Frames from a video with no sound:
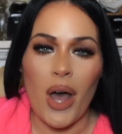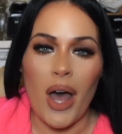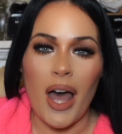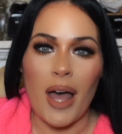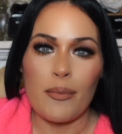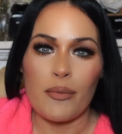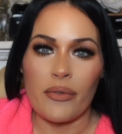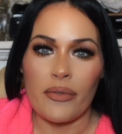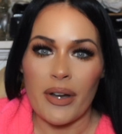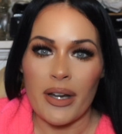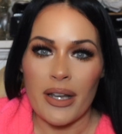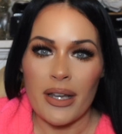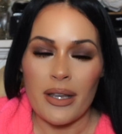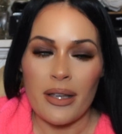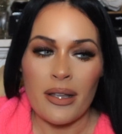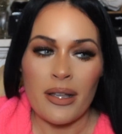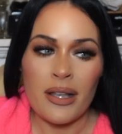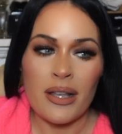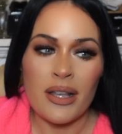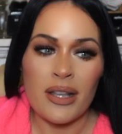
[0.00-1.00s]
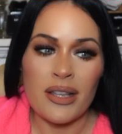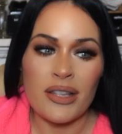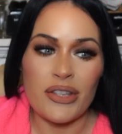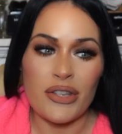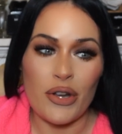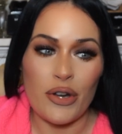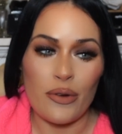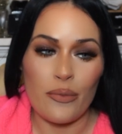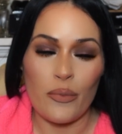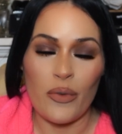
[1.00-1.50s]
I'm already
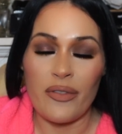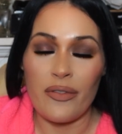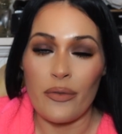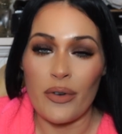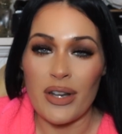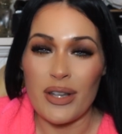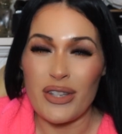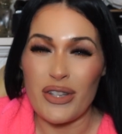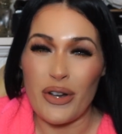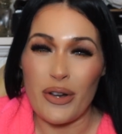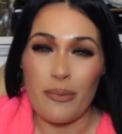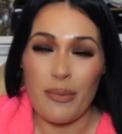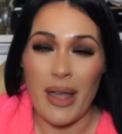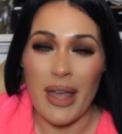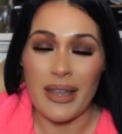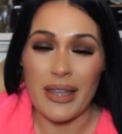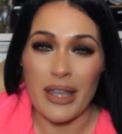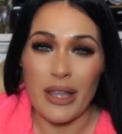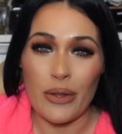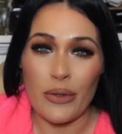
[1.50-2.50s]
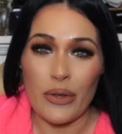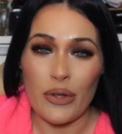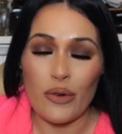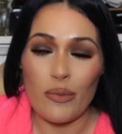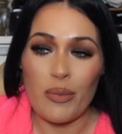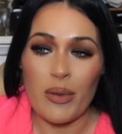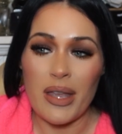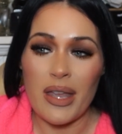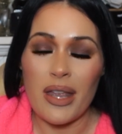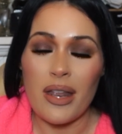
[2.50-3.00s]
started, we've already started packing a little
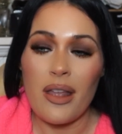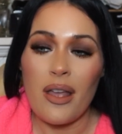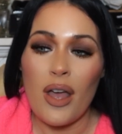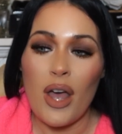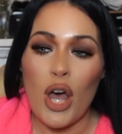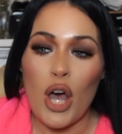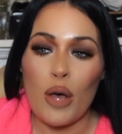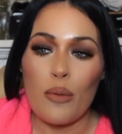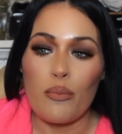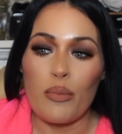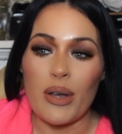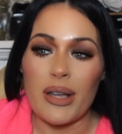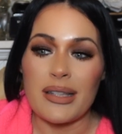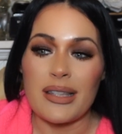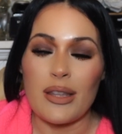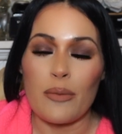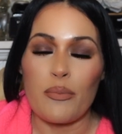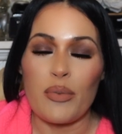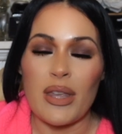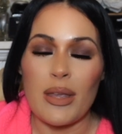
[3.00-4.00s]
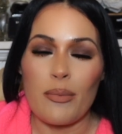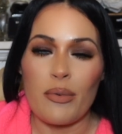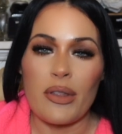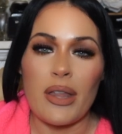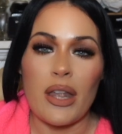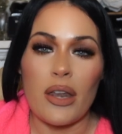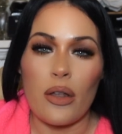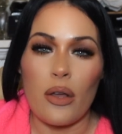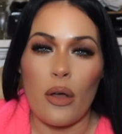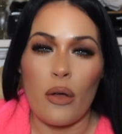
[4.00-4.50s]
bit, but the people
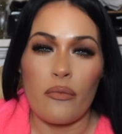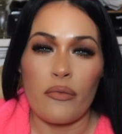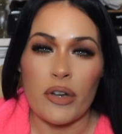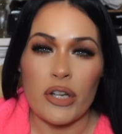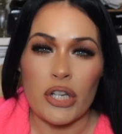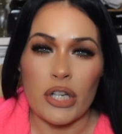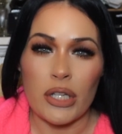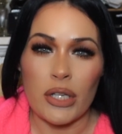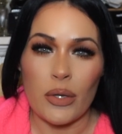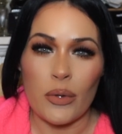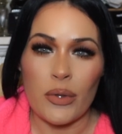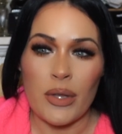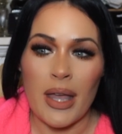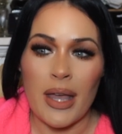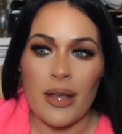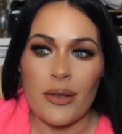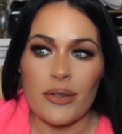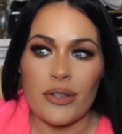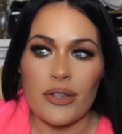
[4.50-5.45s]
that originally owned the house